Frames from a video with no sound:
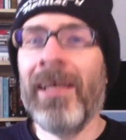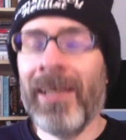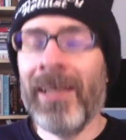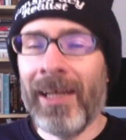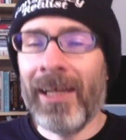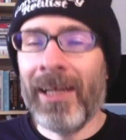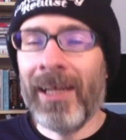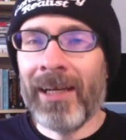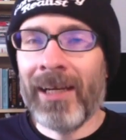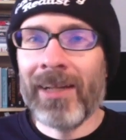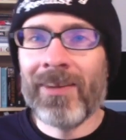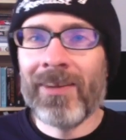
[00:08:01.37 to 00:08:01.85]

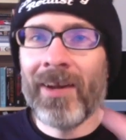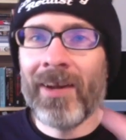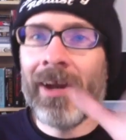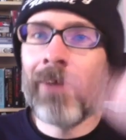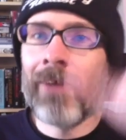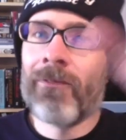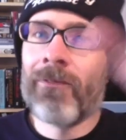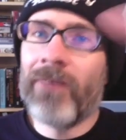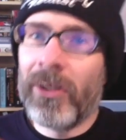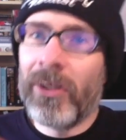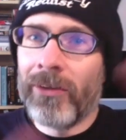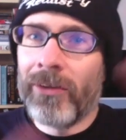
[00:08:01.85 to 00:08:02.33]
an entire
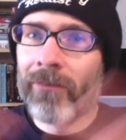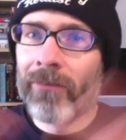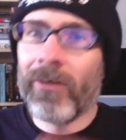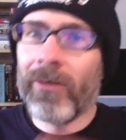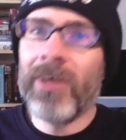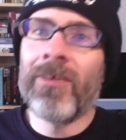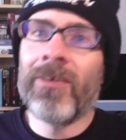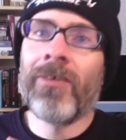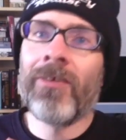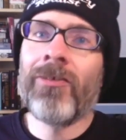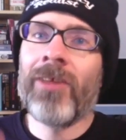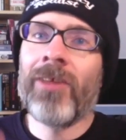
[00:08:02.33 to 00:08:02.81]
field of
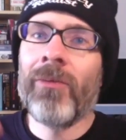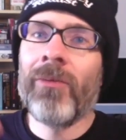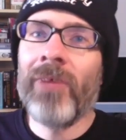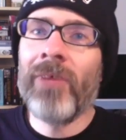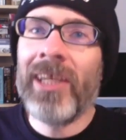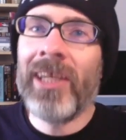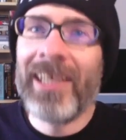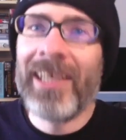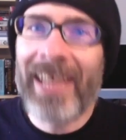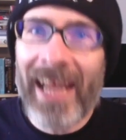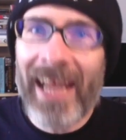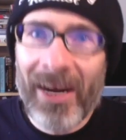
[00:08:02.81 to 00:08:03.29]
research that we
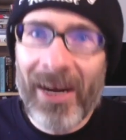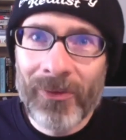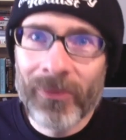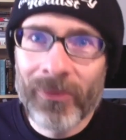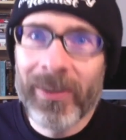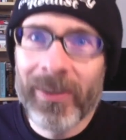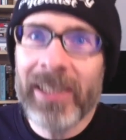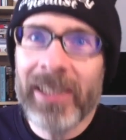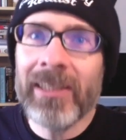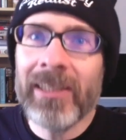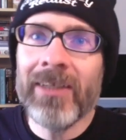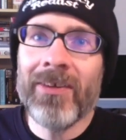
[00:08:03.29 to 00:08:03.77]
can now
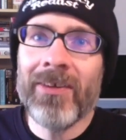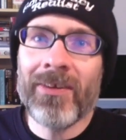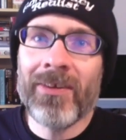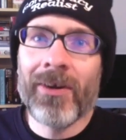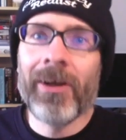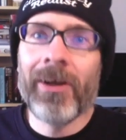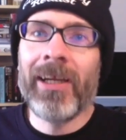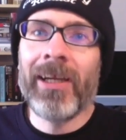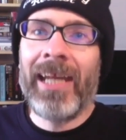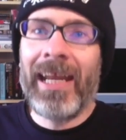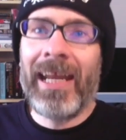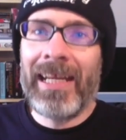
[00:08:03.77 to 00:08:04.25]
really
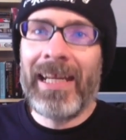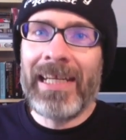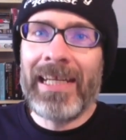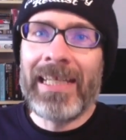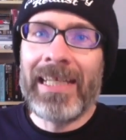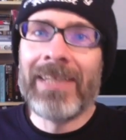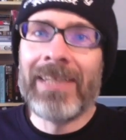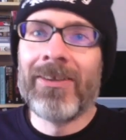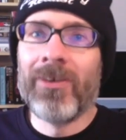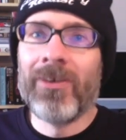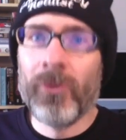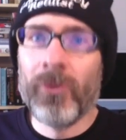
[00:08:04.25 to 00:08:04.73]
start getting
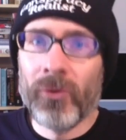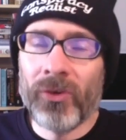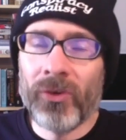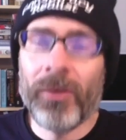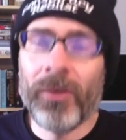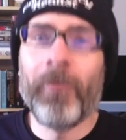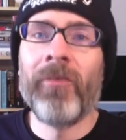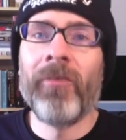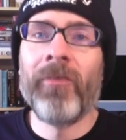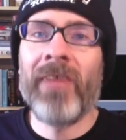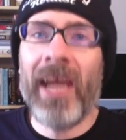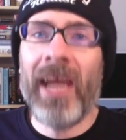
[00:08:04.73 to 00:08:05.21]
into
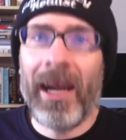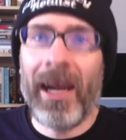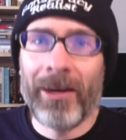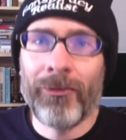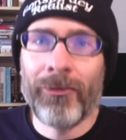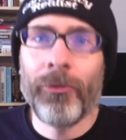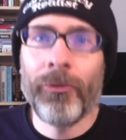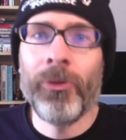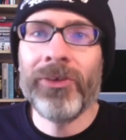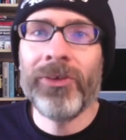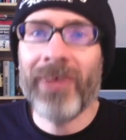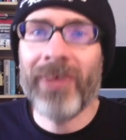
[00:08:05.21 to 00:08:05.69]
some of the
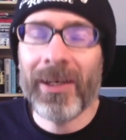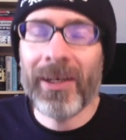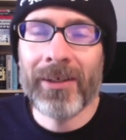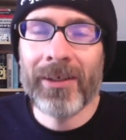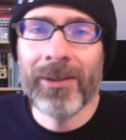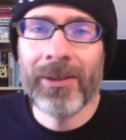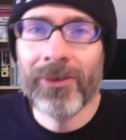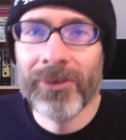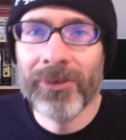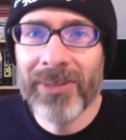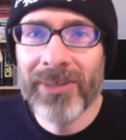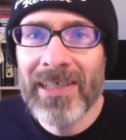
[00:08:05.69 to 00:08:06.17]
actual
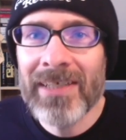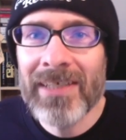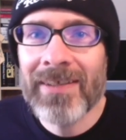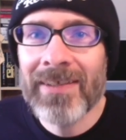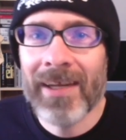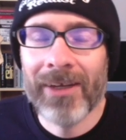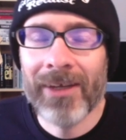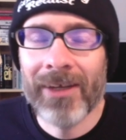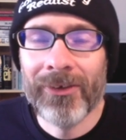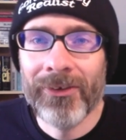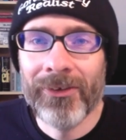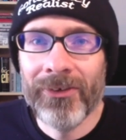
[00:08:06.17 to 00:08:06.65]
technical
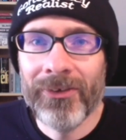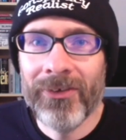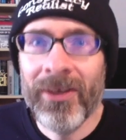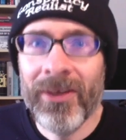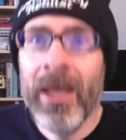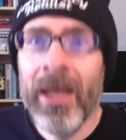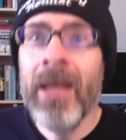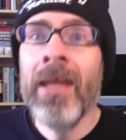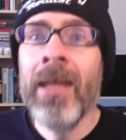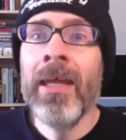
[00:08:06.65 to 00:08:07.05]
details.